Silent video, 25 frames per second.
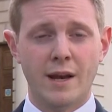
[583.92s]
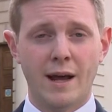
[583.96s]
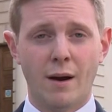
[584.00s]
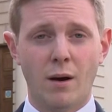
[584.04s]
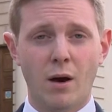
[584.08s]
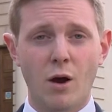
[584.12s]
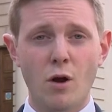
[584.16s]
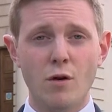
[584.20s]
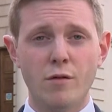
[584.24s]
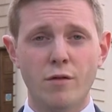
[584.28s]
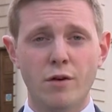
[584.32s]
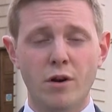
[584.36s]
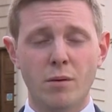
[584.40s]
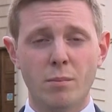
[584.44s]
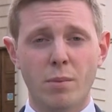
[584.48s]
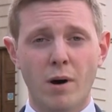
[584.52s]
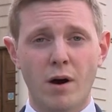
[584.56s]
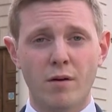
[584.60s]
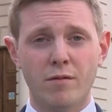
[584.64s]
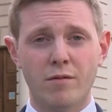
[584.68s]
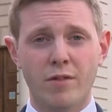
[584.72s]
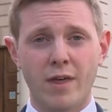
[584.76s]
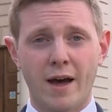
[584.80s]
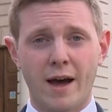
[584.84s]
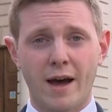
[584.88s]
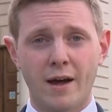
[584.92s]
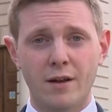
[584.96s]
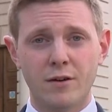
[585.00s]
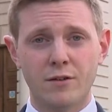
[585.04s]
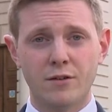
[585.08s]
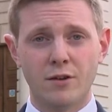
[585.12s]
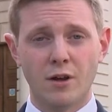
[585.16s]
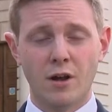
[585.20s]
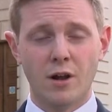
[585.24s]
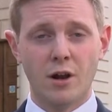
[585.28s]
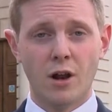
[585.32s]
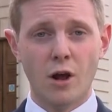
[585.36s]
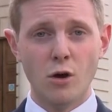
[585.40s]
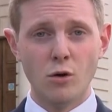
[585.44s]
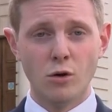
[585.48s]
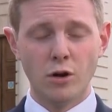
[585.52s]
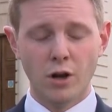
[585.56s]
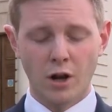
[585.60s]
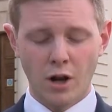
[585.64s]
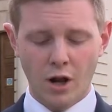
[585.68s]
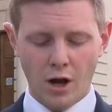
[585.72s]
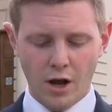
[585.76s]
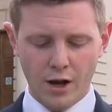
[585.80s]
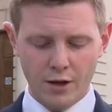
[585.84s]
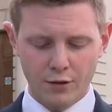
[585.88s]
Now, over and above that
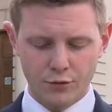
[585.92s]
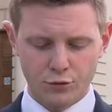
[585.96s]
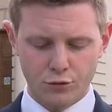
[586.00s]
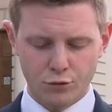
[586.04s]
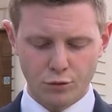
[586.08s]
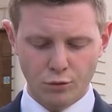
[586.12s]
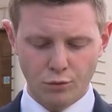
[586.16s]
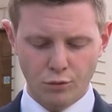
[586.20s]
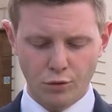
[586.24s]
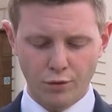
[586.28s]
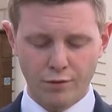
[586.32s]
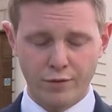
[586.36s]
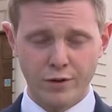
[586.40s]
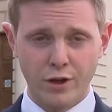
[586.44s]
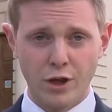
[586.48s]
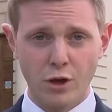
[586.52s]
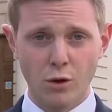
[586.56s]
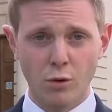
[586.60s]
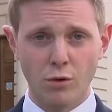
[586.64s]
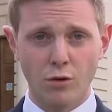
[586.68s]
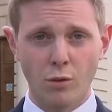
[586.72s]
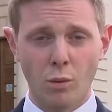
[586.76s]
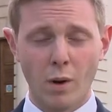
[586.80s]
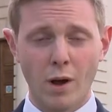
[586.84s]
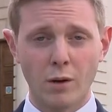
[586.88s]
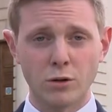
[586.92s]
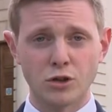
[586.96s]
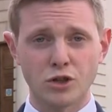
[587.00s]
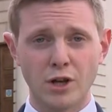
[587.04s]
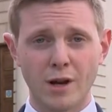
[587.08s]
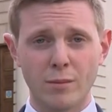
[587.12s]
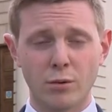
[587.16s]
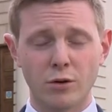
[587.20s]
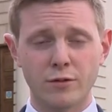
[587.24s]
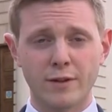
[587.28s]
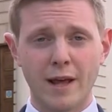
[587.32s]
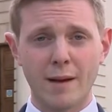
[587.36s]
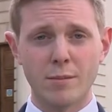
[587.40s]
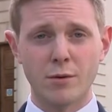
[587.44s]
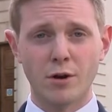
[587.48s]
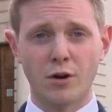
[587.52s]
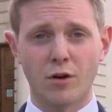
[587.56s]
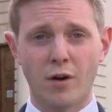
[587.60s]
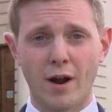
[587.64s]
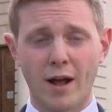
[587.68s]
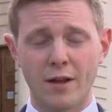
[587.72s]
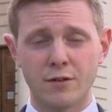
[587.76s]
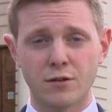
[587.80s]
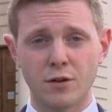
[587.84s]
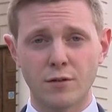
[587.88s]
localised review, the Welsh Liberal
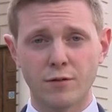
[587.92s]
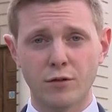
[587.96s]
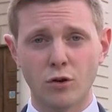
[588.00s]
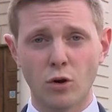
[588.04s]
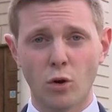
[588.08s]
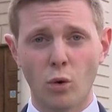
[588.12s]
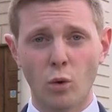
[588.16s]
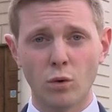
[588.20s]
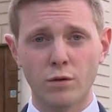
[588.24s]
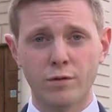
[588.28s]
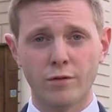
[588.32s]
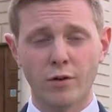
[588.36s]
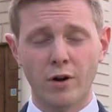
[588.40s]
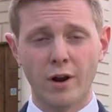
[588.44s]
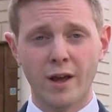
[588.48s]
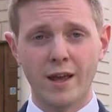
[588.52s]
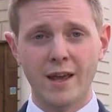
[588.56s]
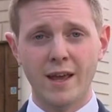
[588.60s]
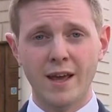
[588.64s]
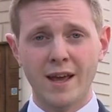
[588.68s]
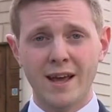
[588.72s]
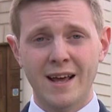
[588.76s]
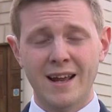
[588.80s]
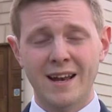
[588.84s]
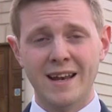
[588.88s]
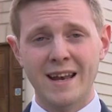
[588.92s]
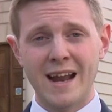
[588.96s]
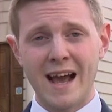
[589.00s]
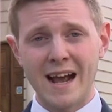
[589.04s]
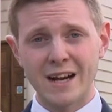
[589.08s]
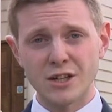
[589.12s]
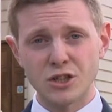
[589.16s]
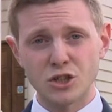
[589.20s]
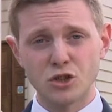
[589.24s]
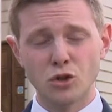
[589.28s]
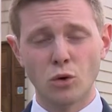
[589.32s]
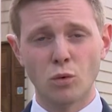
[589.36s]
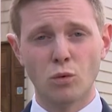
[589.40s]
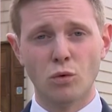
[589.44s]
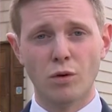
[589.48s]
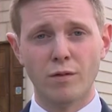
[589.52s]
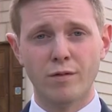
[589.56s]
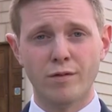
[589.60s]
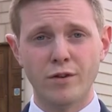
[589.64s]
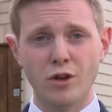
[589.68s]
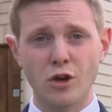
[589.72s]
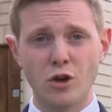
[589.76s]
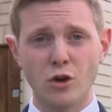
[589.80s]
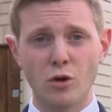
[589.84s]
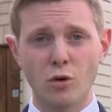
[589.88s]
Democrats have called for a national
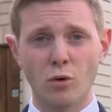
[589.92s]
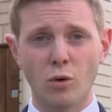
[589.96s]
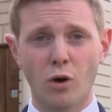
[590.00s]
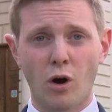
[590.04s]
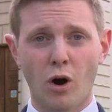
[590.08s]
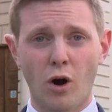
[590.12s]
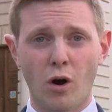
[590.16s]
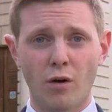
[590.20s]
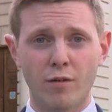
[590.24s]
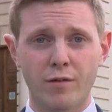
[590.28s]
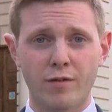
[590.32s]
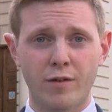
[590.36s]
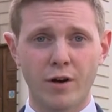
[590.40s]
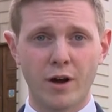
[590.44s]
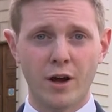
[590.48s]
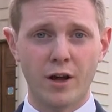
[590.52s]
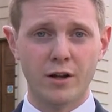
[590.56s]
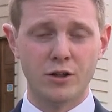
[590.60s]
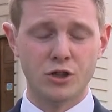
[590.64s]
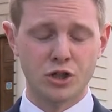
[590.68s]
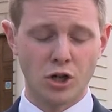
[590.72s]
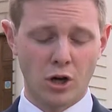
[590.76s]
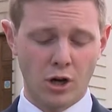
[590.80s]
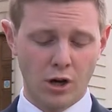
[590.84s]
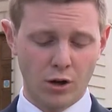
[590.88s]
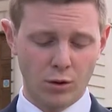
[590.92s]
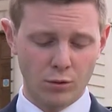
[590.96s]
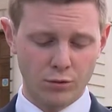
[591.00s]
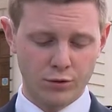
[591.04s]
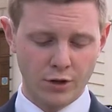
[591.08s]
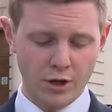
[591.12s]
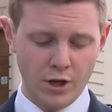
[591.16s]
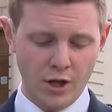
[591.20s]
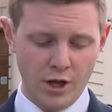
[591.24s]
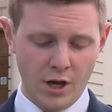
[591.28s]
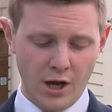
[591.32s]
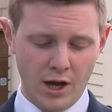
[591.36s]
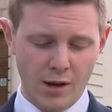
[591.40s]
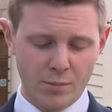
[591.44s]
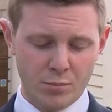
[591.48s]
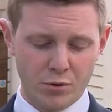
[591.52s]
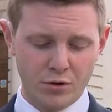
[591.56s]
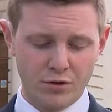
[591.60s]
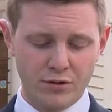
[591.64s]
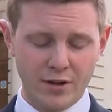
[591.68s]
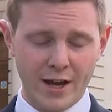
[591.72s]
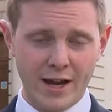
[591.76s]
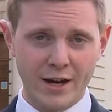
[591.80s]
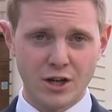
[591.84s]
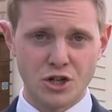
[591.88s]
review of child
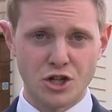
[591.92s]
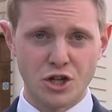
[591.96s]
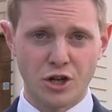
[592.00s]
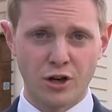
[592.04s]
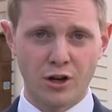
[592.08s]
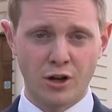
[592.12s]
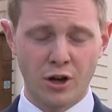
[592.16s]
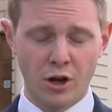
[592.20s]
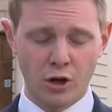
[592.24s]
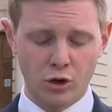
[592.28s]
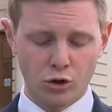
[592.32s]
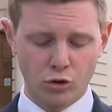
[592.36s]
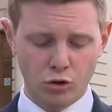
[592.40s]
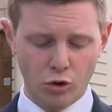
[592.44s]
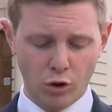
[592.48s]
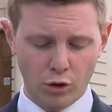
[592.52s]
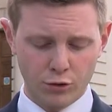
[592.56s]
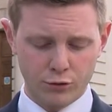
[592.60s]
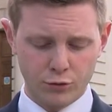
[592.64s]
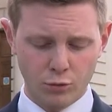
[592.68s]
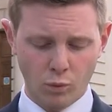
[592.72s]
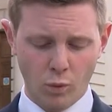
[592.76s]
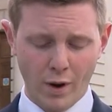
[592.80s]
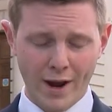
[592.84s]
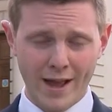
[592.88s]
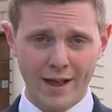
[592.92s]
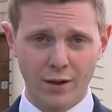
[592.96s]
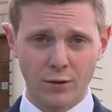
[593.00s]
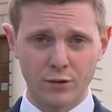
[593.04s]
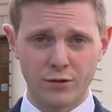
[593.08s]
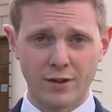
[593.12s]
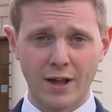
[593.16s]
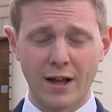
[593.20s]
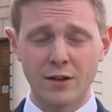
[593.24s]
protection across Wales.